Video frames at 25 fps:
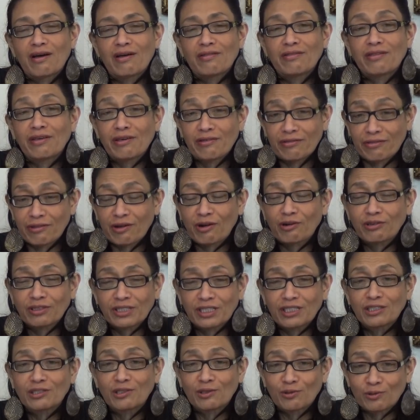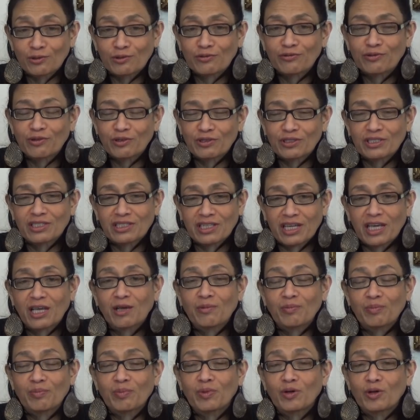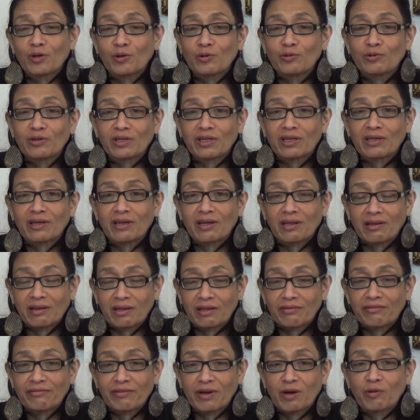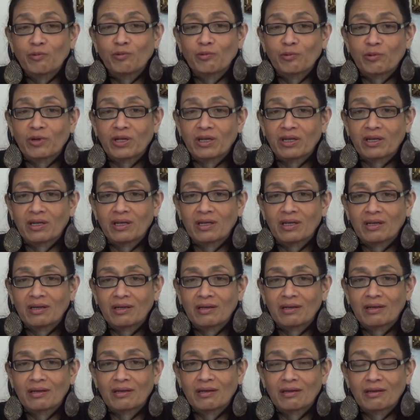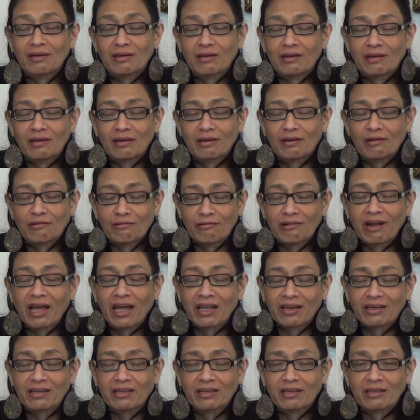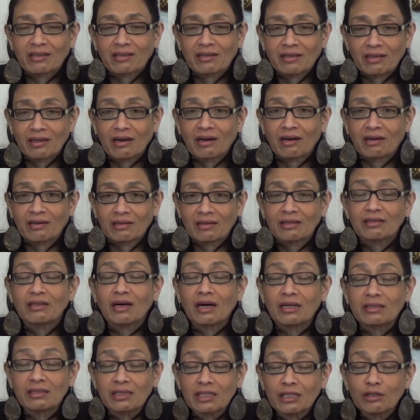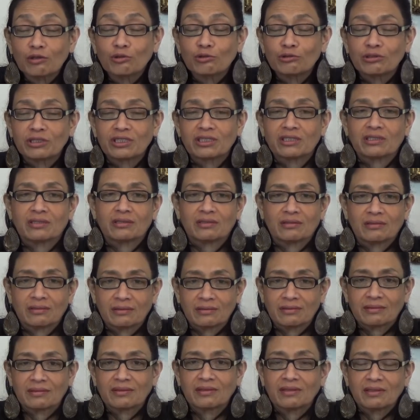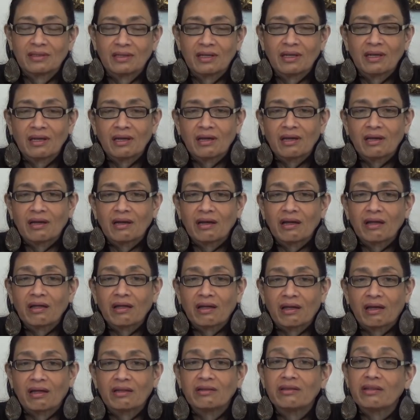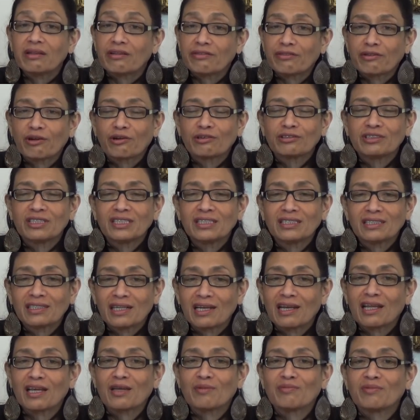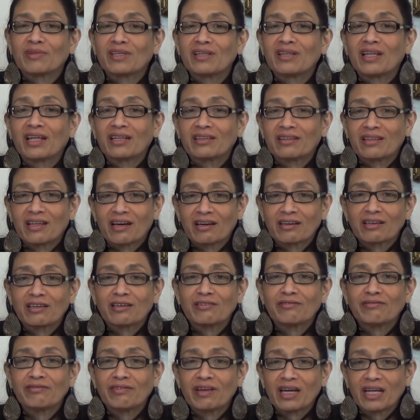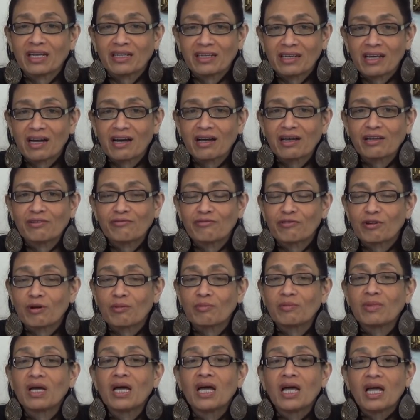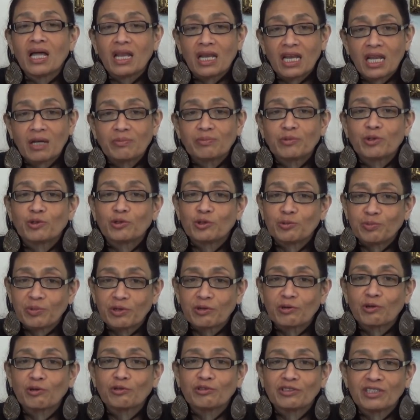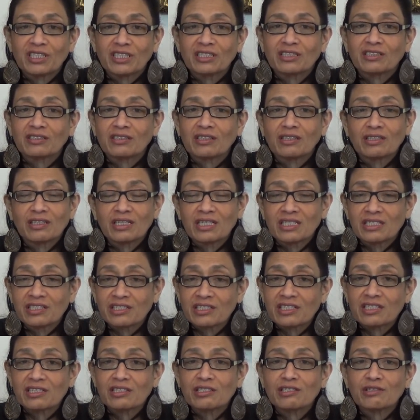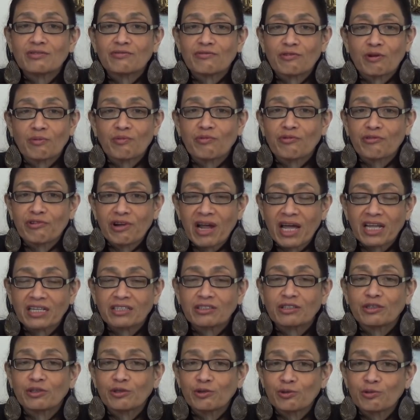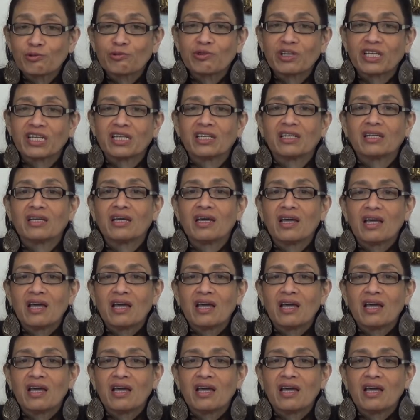The authorities looked for a scapegoat and they found one. A rat, a tikus. The authorities claimed that Thaqif had died from leptospirosis, a disease from rat urine,